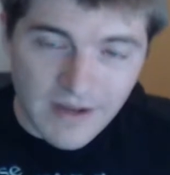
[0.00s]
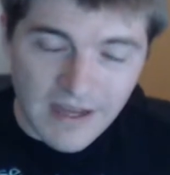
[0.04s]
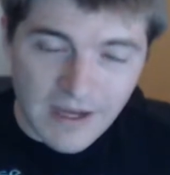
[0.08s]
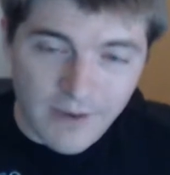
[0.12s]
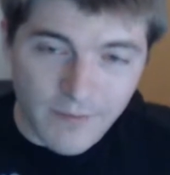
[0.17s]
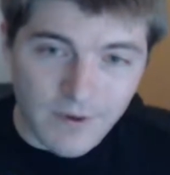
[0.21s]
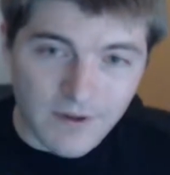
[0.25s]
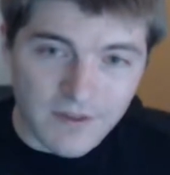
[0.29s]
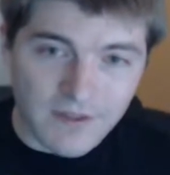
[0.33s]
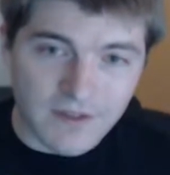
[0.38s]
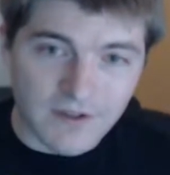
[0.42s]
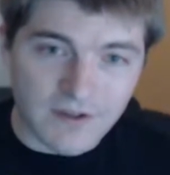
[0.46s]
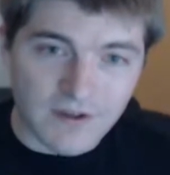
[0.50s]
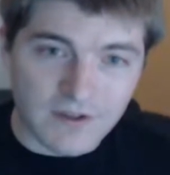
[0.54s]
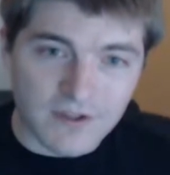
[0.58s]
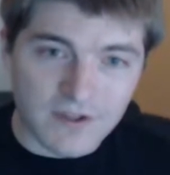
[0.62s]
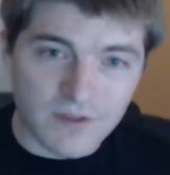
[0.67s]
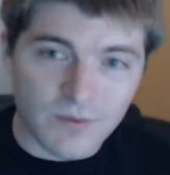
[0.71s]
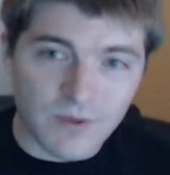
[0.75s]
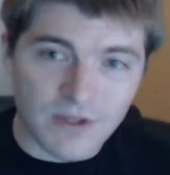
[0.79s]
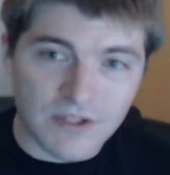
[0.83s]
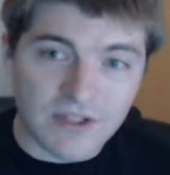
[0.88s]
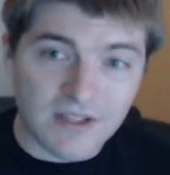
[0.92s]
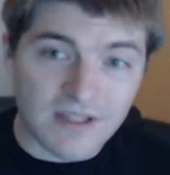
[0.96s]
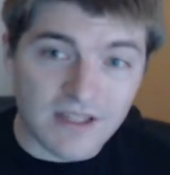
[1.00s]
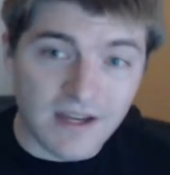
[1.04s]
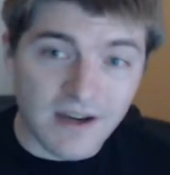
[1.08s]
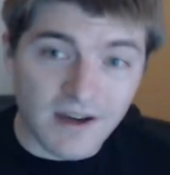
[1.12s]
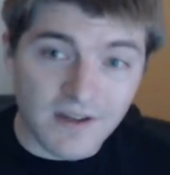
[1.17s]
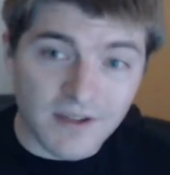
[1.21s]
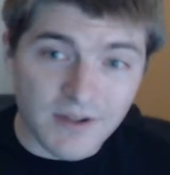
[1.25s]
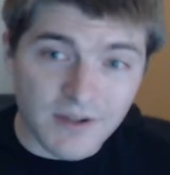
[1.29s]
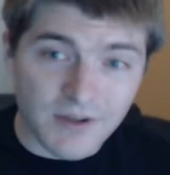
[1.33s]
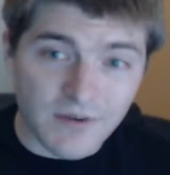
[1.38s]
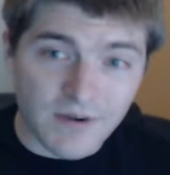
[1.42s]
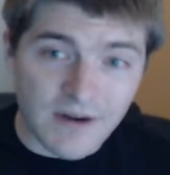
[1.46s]
And with the switch in the
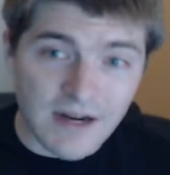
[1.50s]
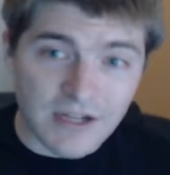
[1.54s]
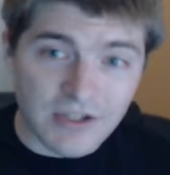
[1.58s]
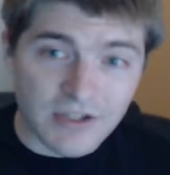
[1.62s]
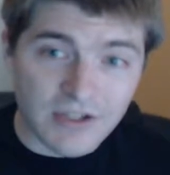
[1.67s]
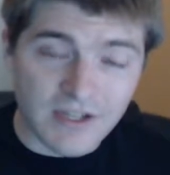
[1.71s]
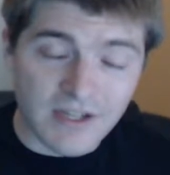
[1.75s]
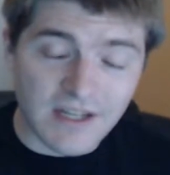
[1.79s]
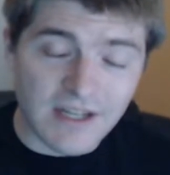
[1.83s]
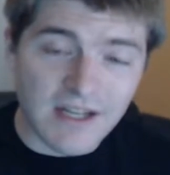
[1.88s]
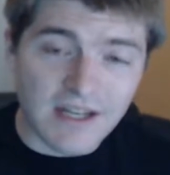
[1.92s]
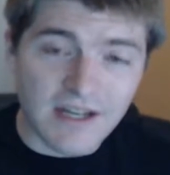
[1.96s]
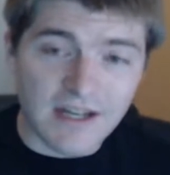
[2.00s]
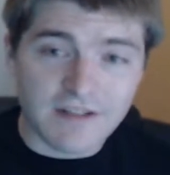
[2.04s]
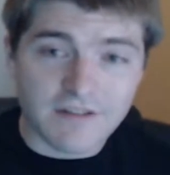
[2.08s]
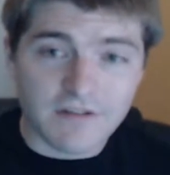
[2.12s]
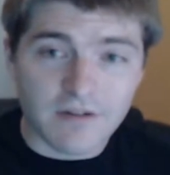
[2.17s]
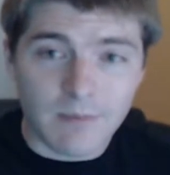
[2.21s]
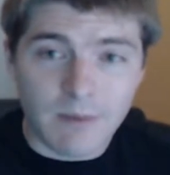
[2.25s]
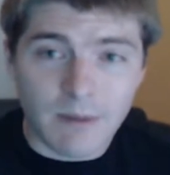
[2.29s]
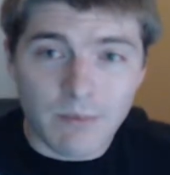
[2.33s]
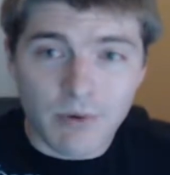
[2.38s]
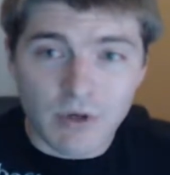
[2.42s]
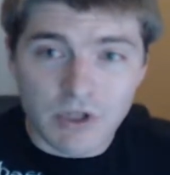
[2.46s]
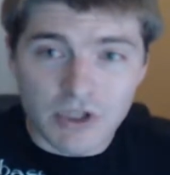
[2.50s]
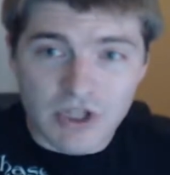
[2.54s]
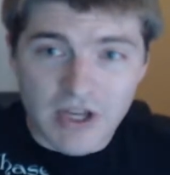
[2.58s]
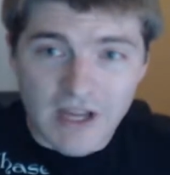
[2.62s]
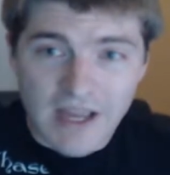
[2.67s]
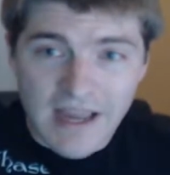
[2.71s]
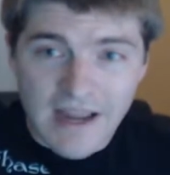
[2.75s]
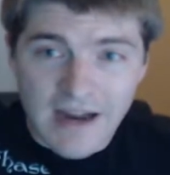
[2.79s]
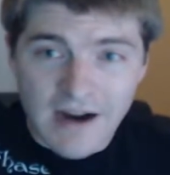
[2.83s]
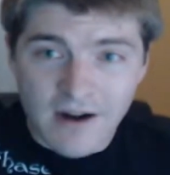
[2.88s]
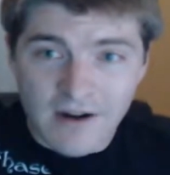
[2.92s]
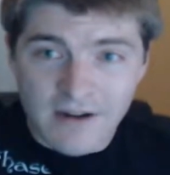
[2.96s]
other direction, it's going to be pushing
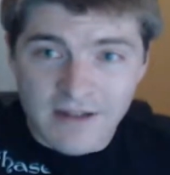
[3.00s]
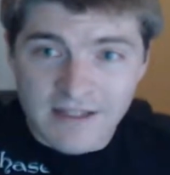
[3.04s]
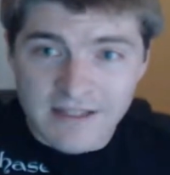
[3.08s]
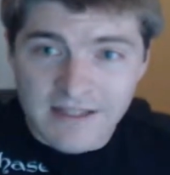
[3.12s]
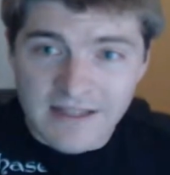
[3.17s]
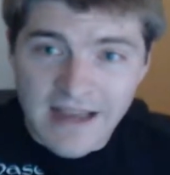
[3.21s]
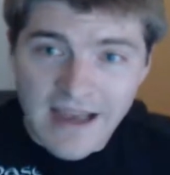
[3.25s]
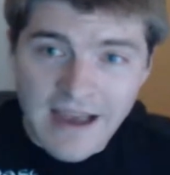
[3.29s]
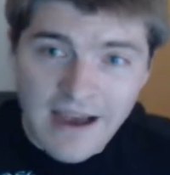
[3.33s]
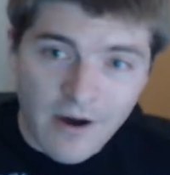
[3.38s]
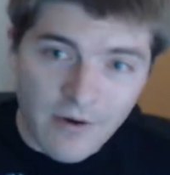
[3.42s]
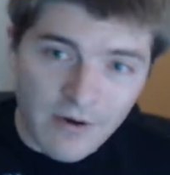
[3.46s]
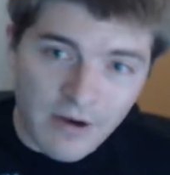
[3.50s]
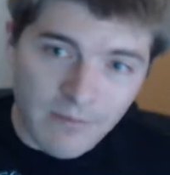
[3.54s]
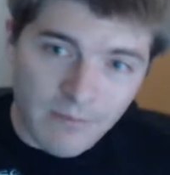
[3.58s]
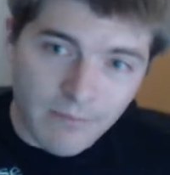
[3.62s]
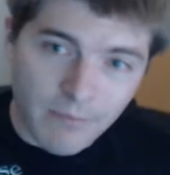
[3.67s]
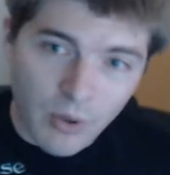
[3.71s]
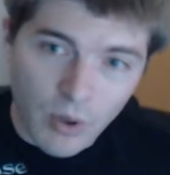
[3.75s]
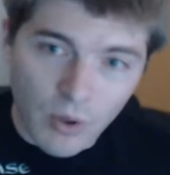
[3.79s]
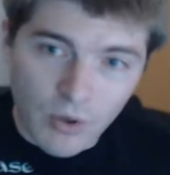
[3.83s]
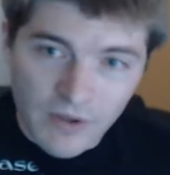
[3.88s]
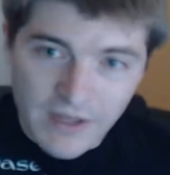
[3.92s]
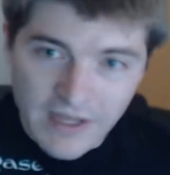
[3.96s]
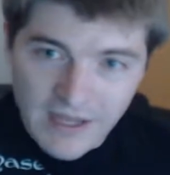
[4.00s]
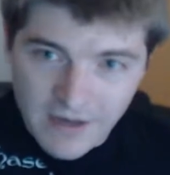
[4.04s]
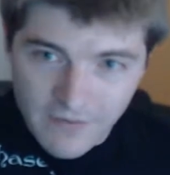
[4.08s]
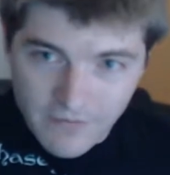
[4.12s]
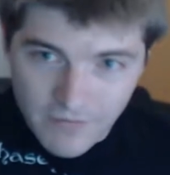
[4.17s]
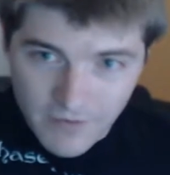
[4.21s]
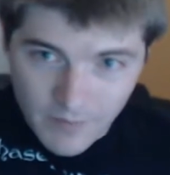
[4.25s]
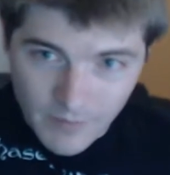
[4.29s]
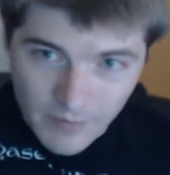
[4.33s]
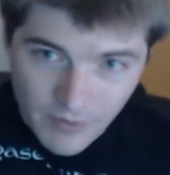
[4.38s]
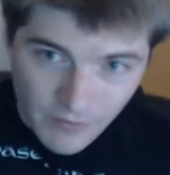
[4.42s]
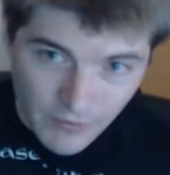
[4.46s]
air down and pulling it
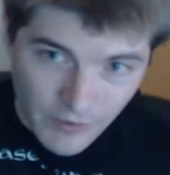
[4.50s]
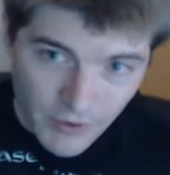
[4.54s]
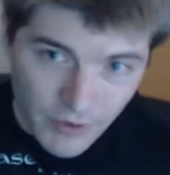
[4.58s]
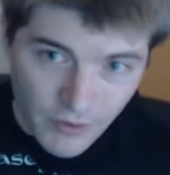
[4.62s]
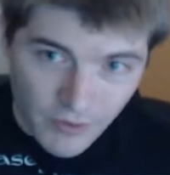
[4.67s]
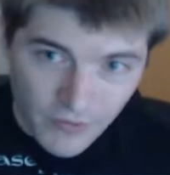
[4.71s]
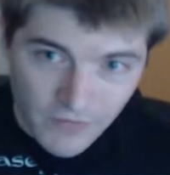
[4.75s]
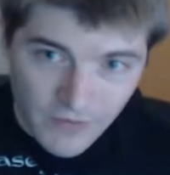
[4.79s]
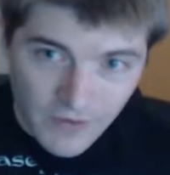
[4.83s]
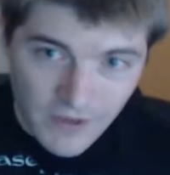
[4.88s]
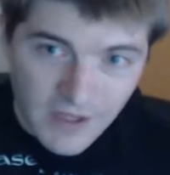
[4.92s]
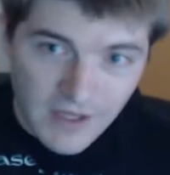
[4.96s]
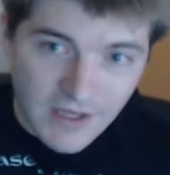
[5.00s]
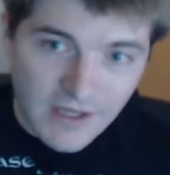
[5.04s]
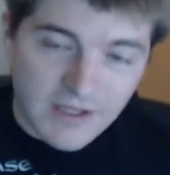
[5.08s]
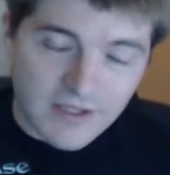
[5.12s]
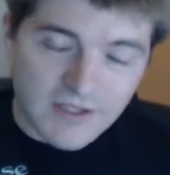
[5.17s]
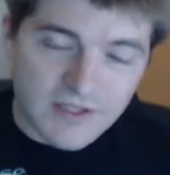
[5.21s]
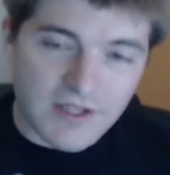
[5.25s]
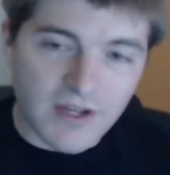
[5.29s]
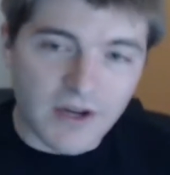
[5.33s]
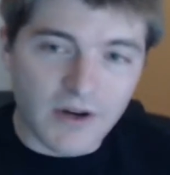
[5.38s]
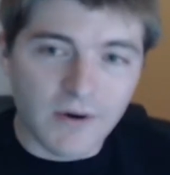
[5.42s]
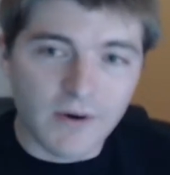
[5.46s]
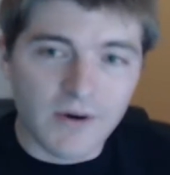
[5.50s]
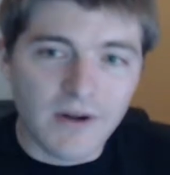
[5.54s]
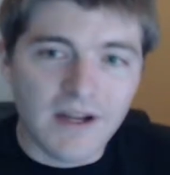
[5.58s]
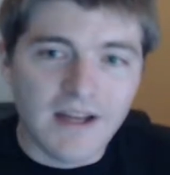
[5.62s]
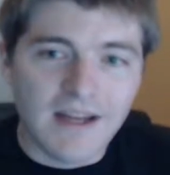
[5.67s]
from the roof. So